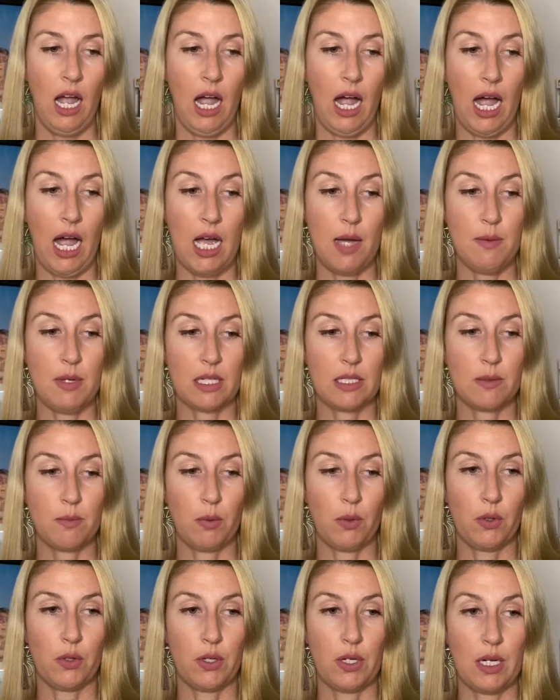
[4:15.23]
I'm
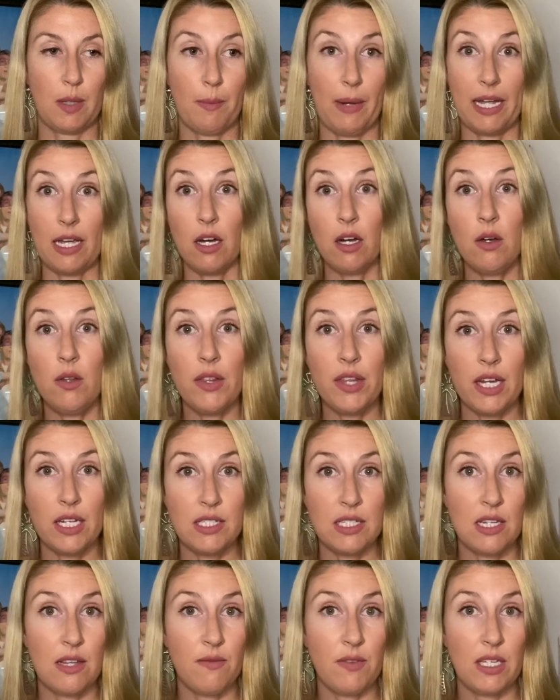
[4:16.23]
exploring my own
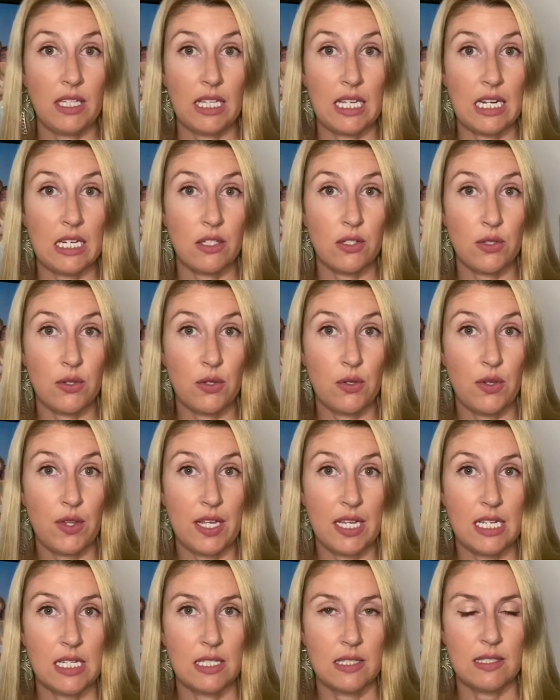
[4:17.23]
thoughts and feelings through
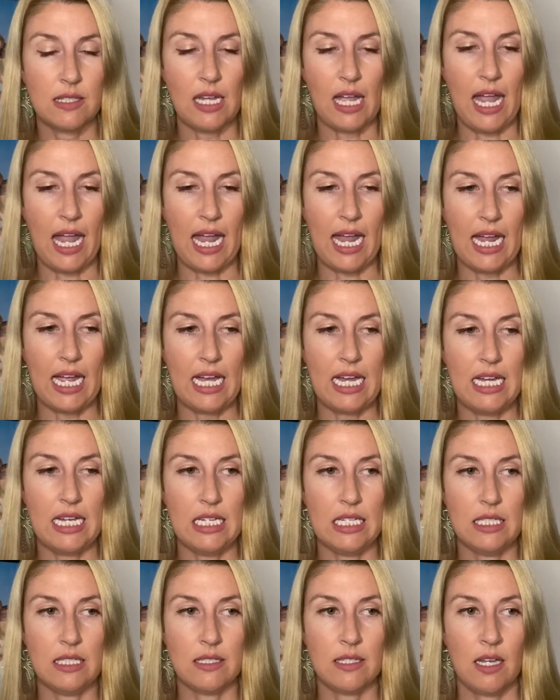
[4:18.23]
this,
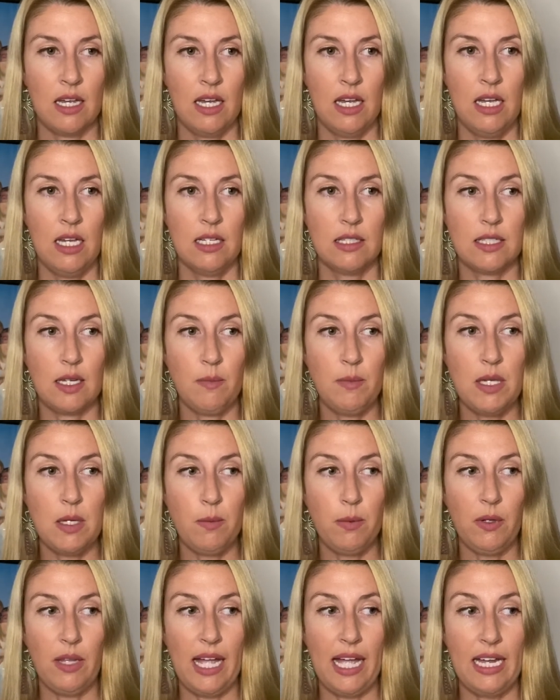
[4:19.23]
and some
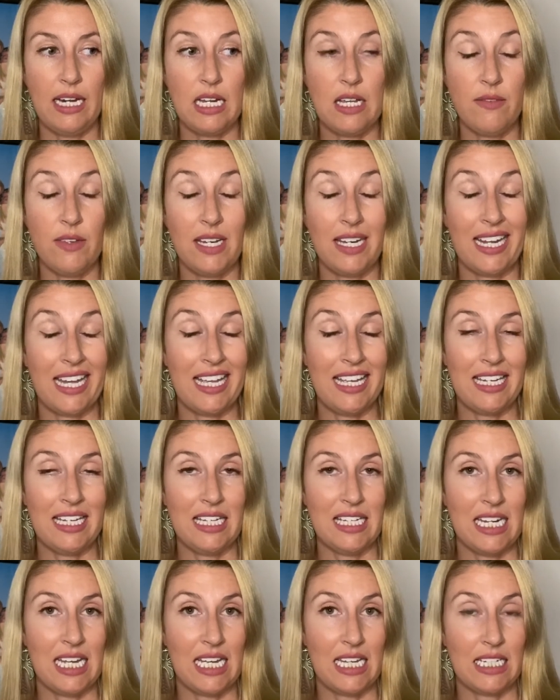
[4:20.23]
people had even night and
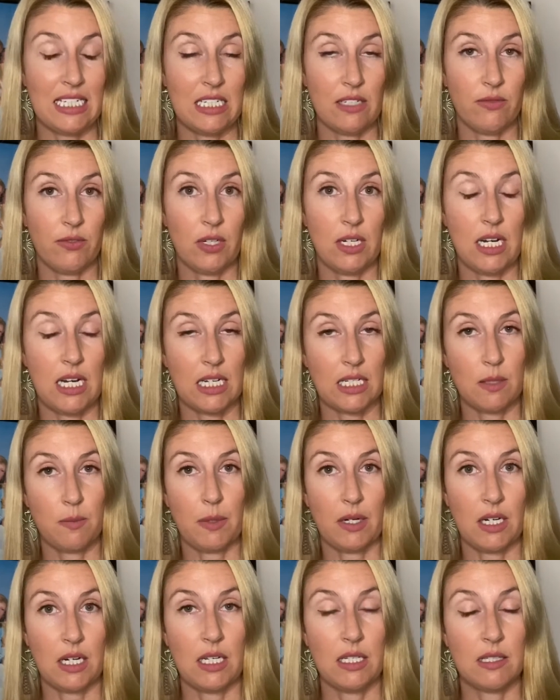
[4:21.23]
day different
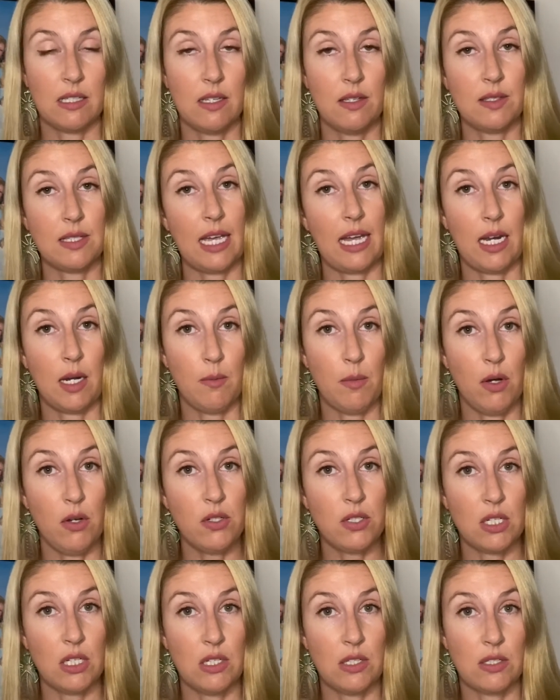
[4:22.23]
experiences and
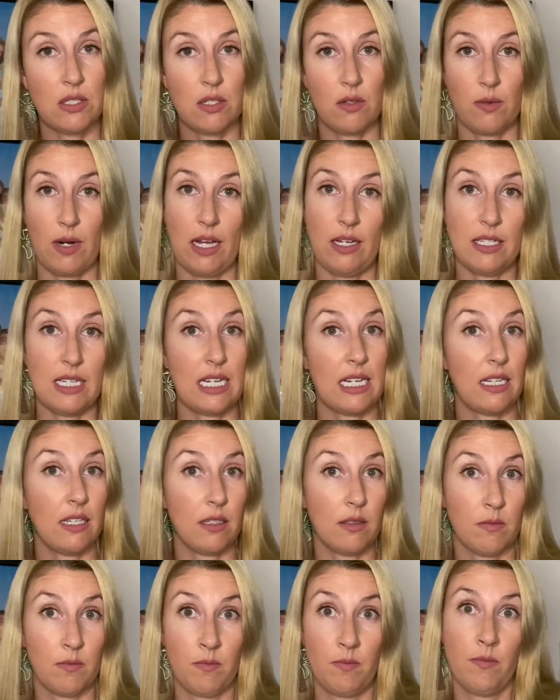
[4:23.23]
emotions
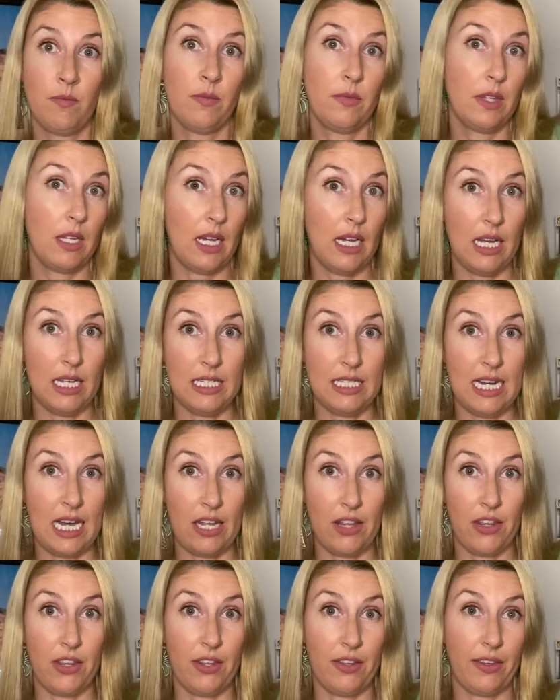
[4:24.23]
surrounding a
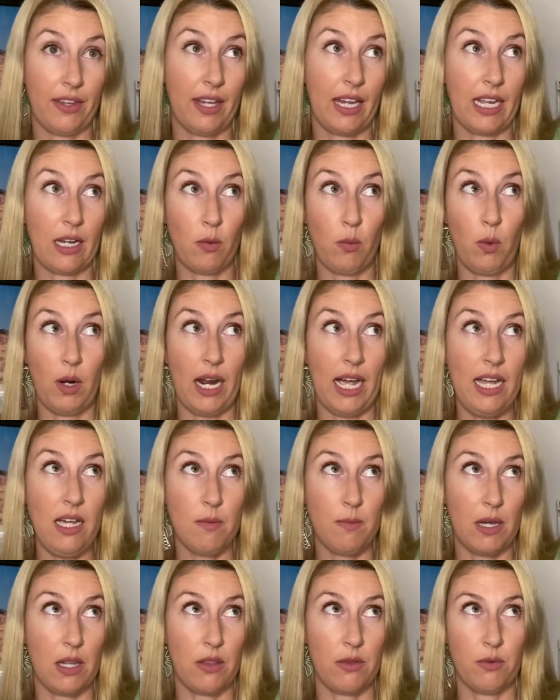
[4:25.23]
death like what I had
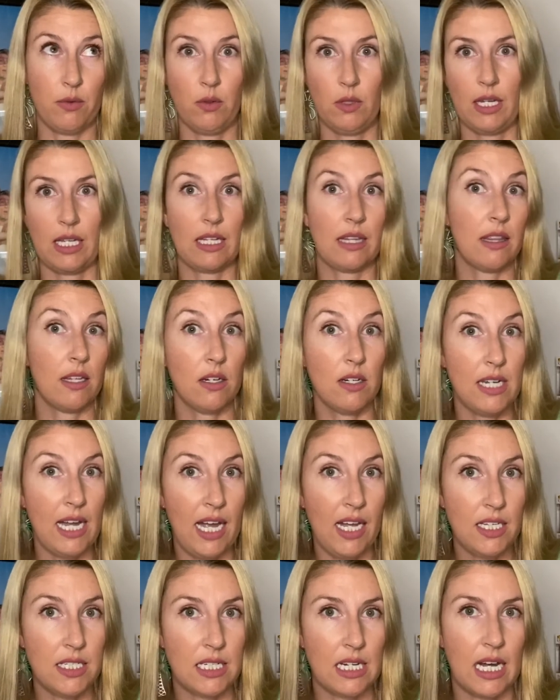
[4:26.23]
been through, like their
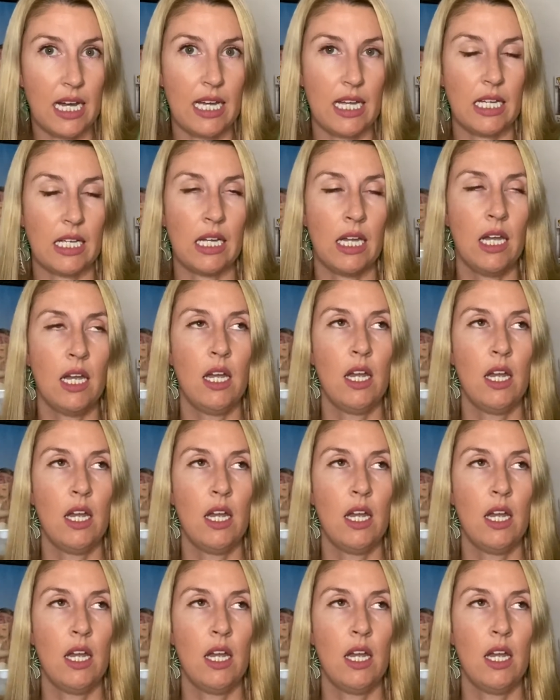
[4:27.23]
dad dying.